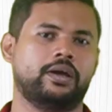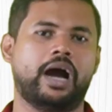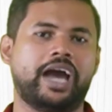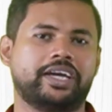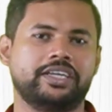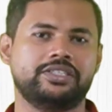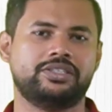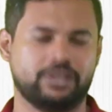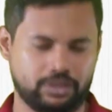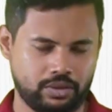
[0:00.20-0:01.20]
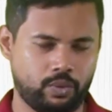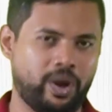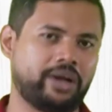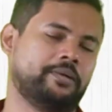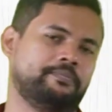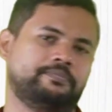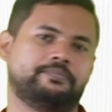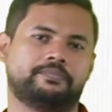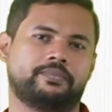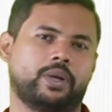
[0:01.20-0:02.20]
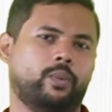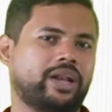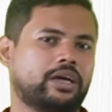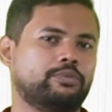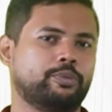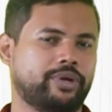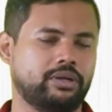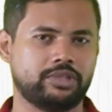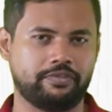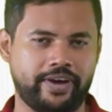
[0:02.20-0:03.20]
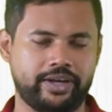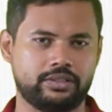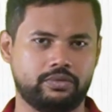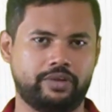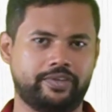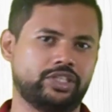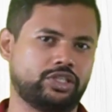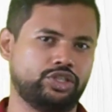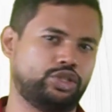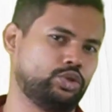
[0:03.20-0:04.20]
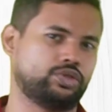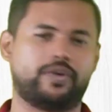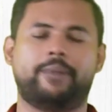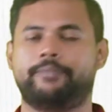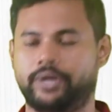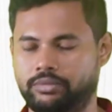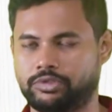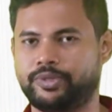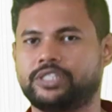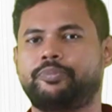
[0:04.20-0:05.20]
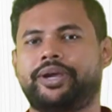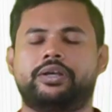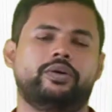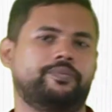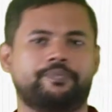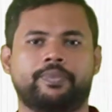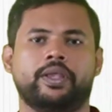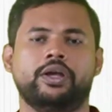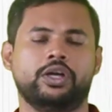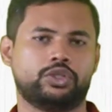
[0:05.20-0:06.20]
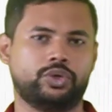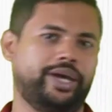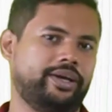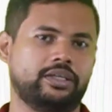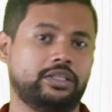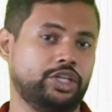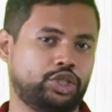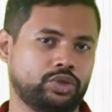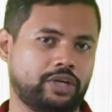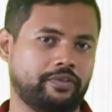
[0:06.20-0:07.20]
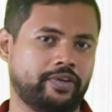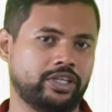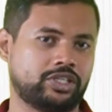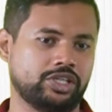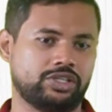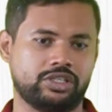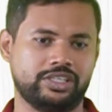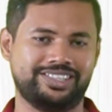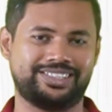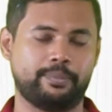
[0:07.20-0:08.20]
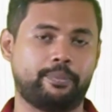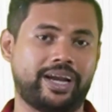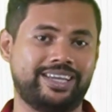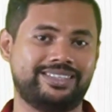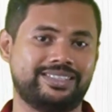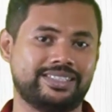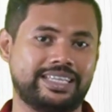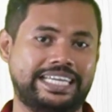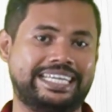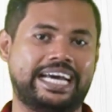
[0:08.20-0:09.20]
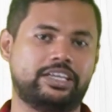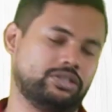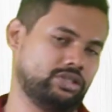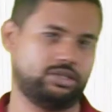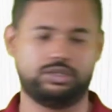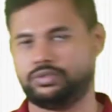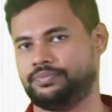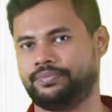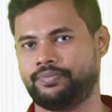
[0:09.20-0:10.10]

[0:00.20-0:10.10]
Hi guys, welcome. Welcome to Prelims Affairs, where we discuss issues from prelims perspective. Today, the issue that we will discuss is price indices.